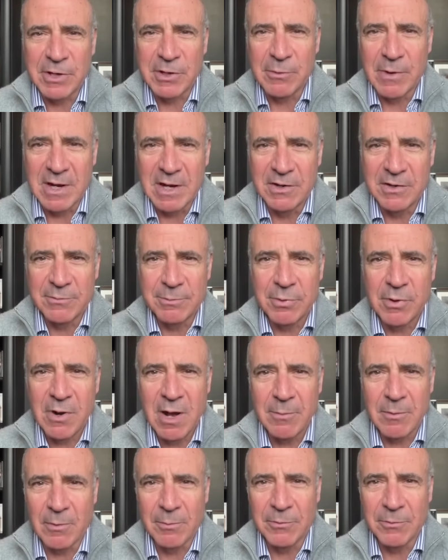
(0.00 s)
where you run into
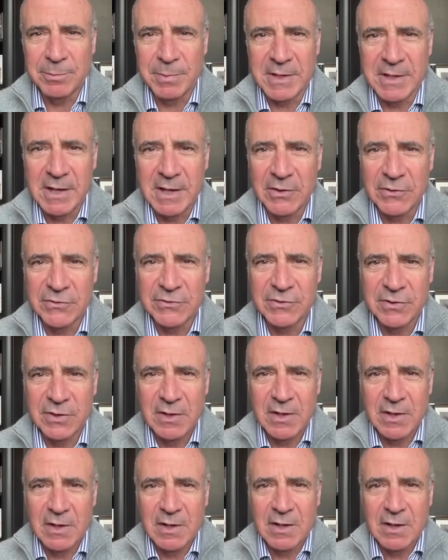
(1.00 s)
problems because
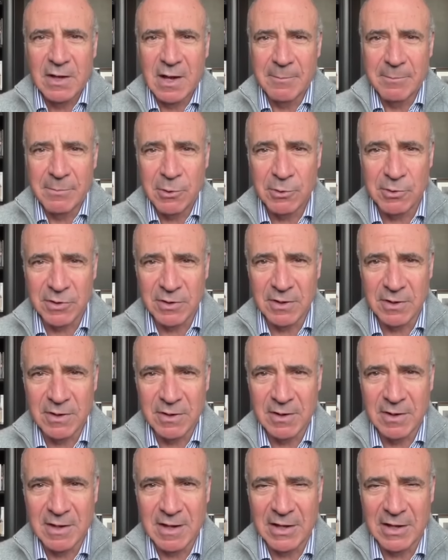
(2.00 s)
uh,
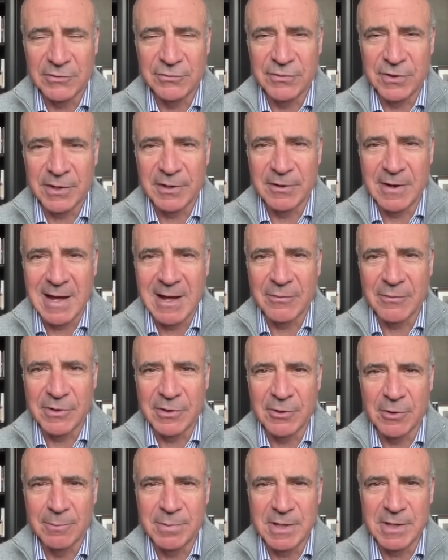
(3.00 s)
Putin has figured out the
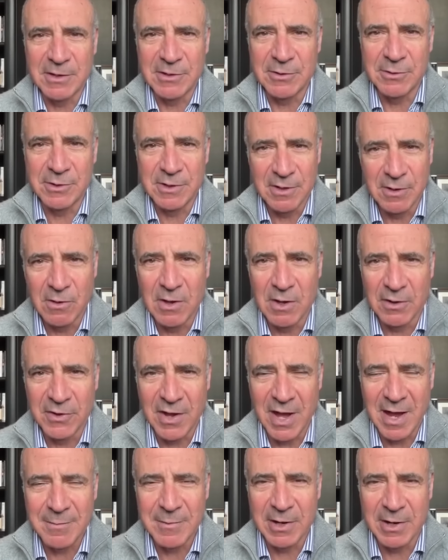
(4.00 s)
European Union a long
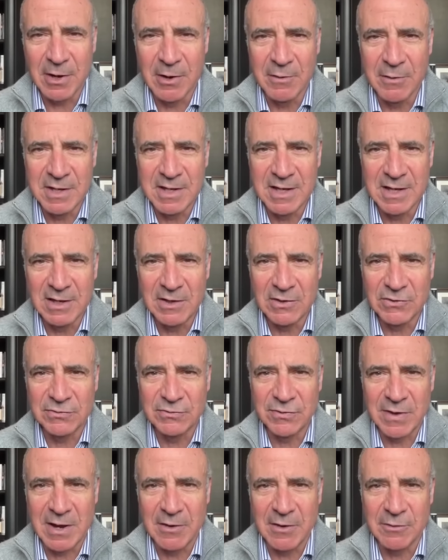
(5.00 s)
time ago, and he has
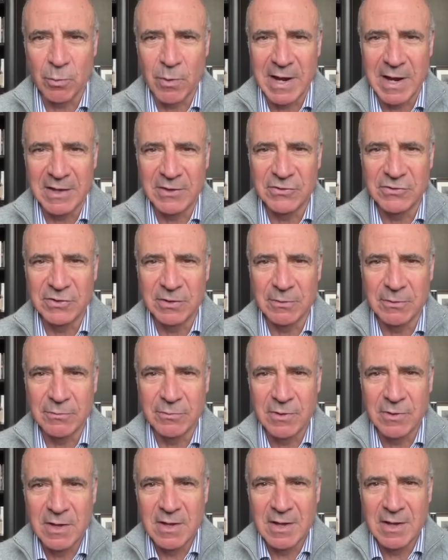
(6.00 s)
found ways
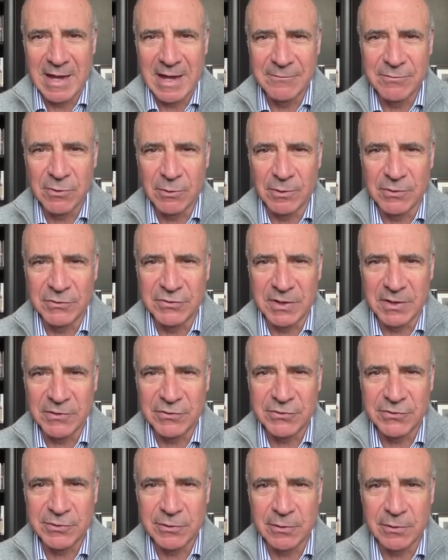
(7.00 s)
of influencing
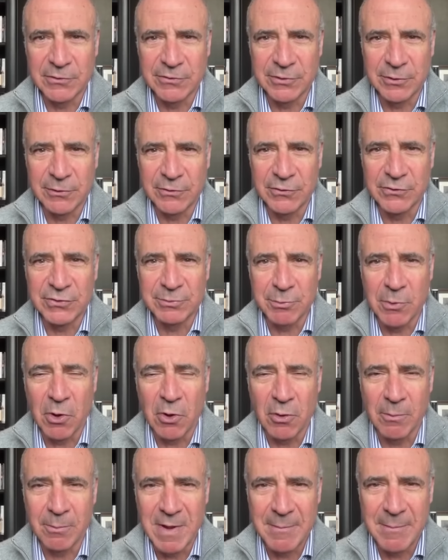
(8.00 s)
cer certain
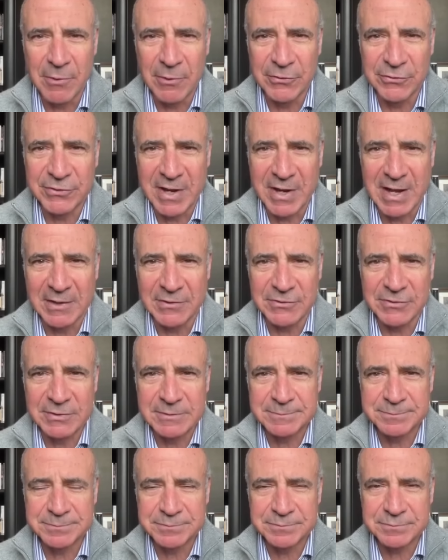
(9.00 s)
small member
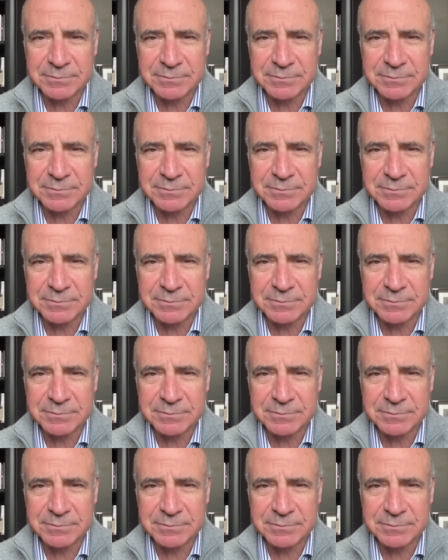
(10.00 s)
states